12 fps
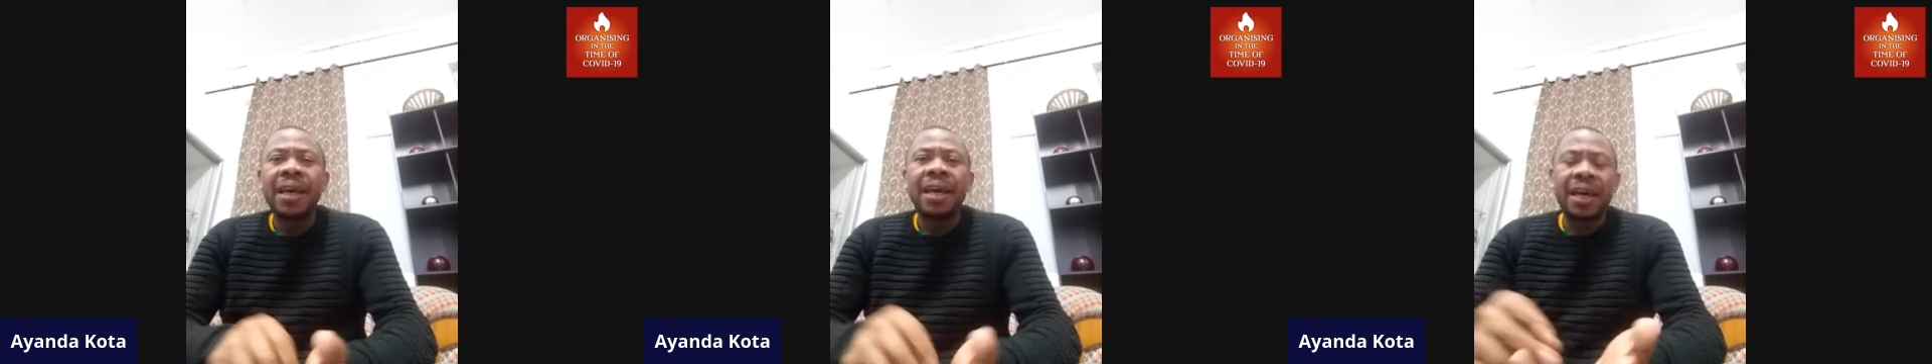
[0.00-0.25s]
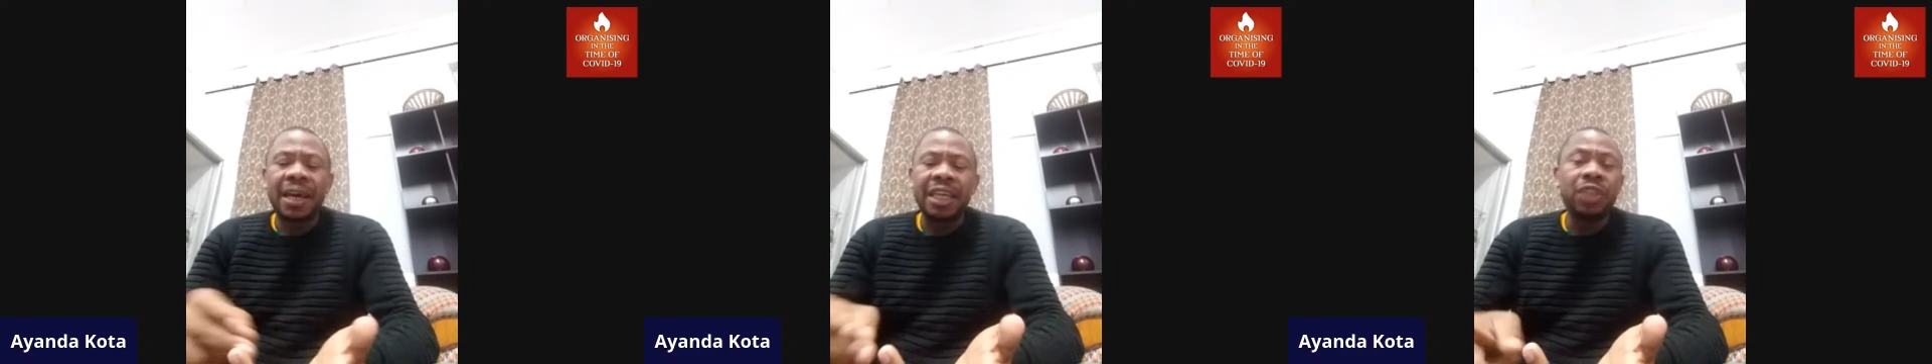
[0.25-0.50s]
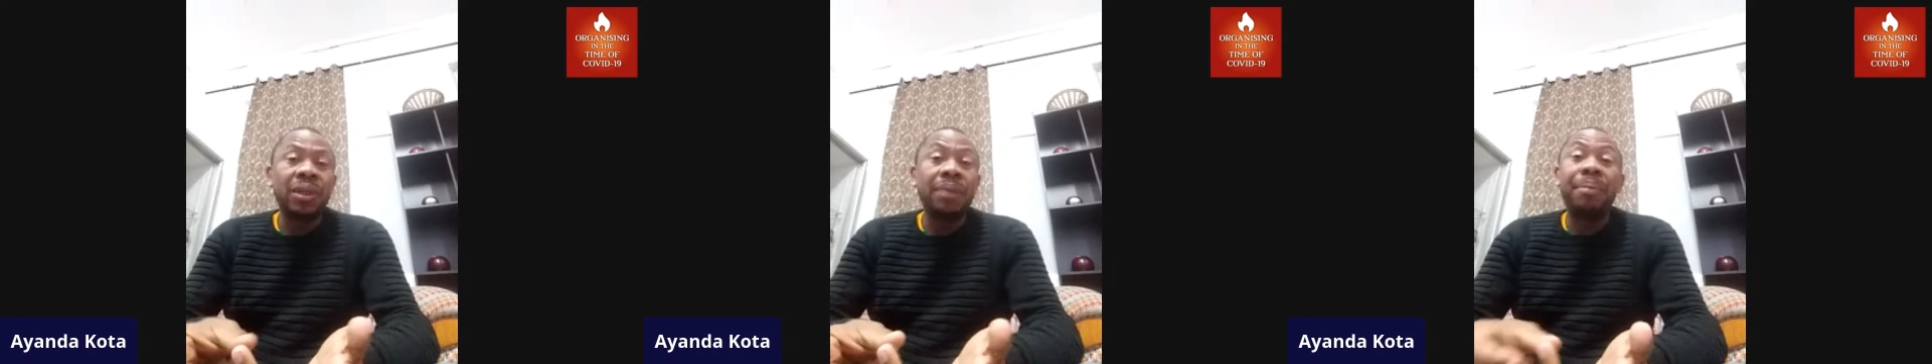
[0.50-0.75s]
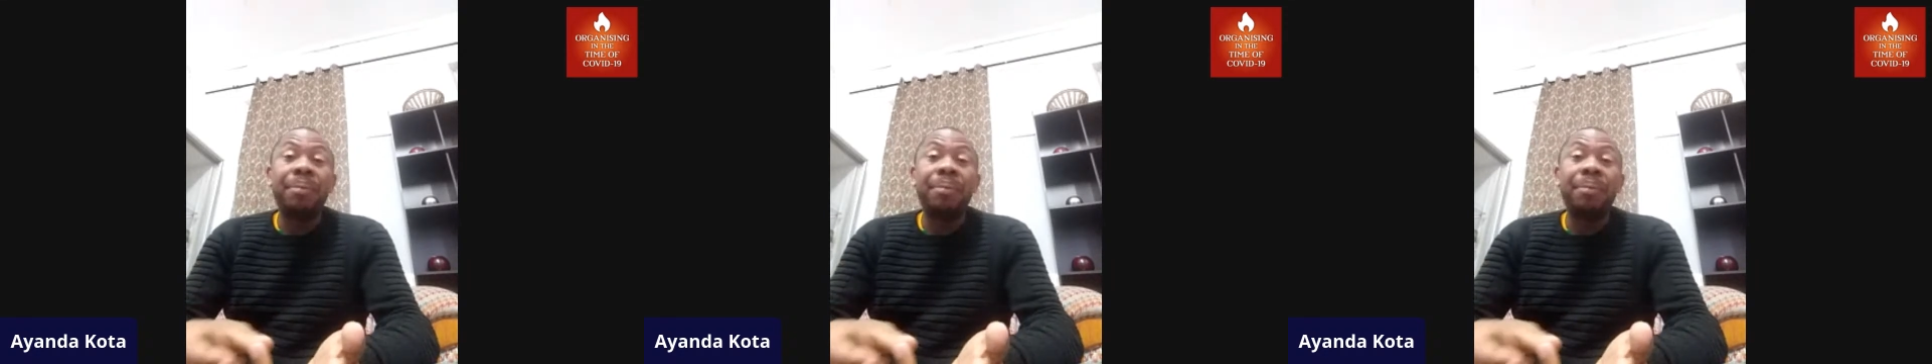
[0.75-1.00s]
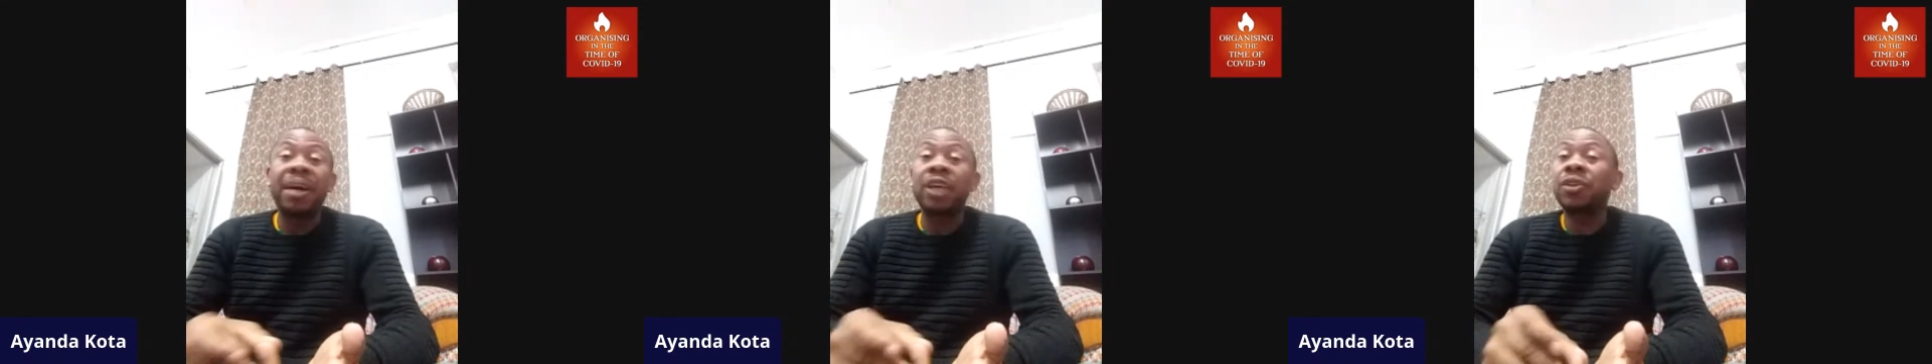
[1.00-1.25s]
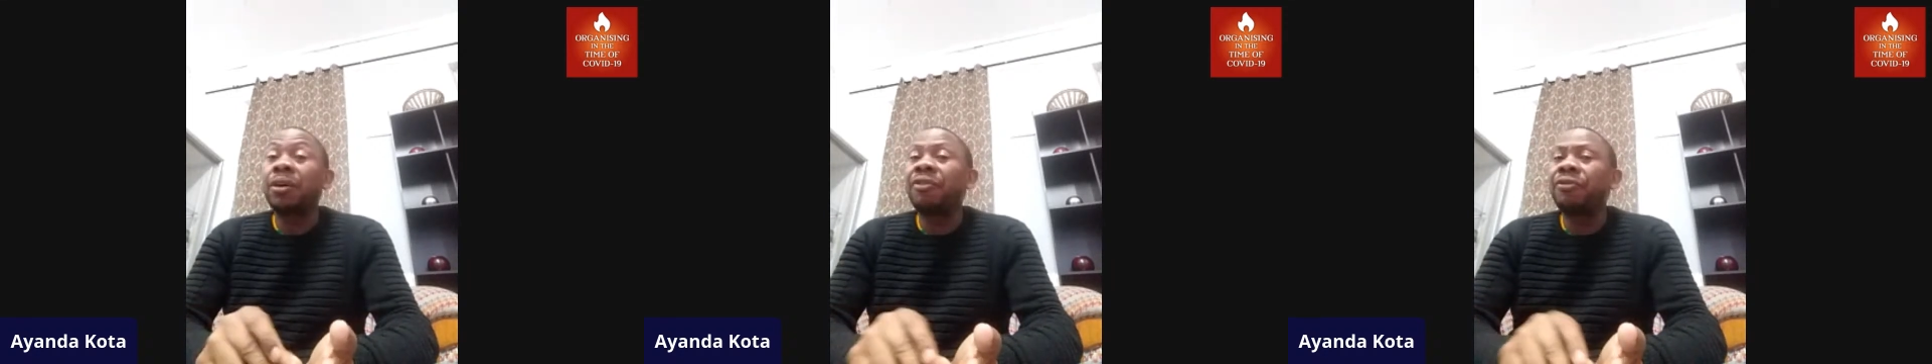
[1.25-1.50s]
it will impact
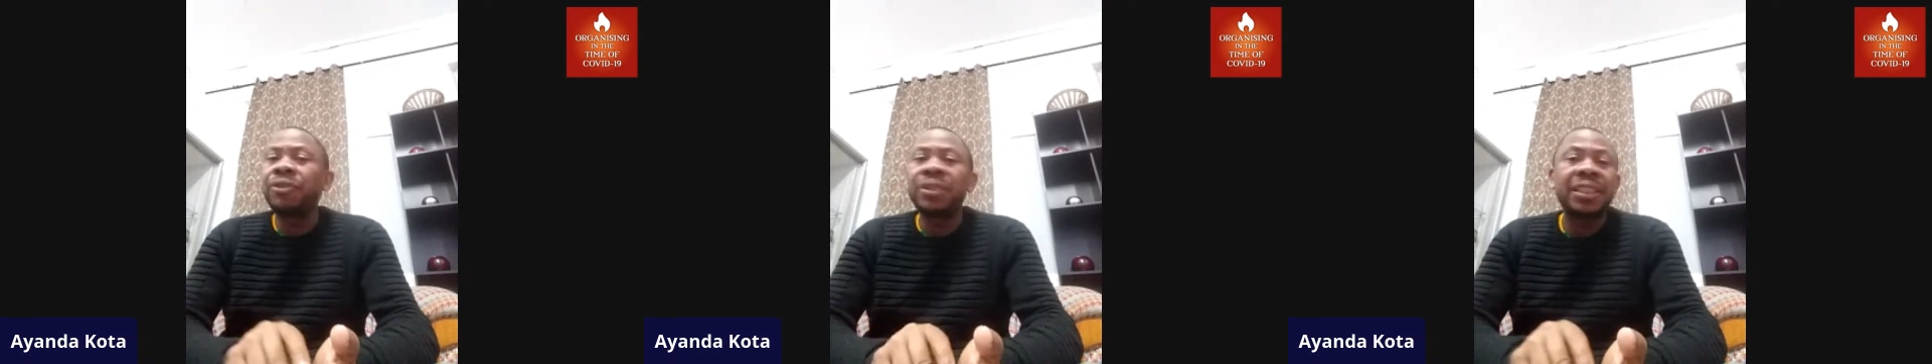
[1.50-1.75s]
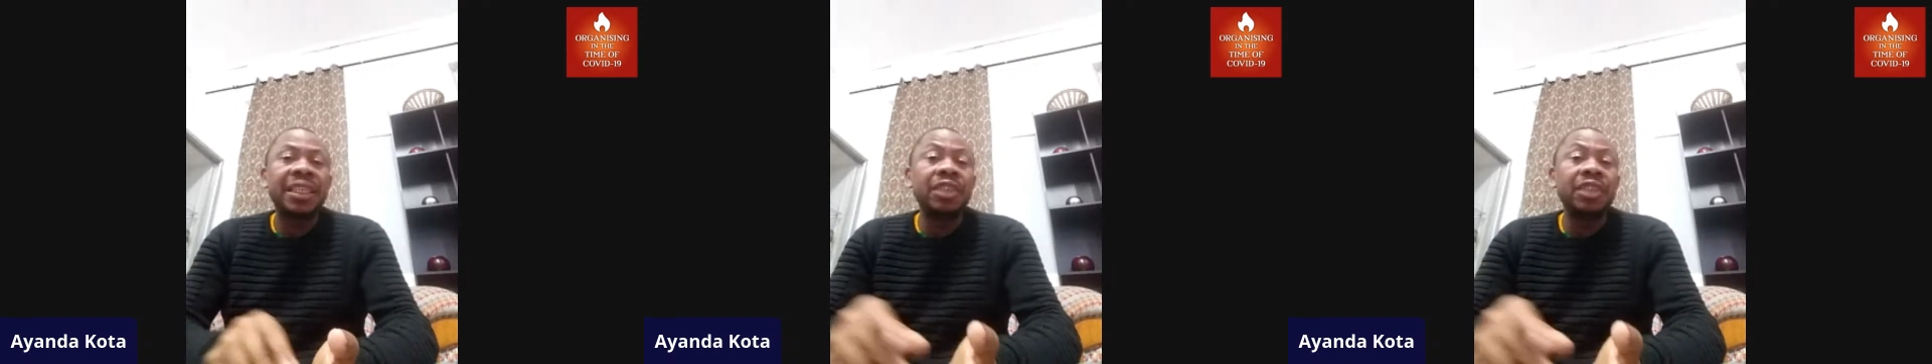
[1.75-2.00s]
on our food,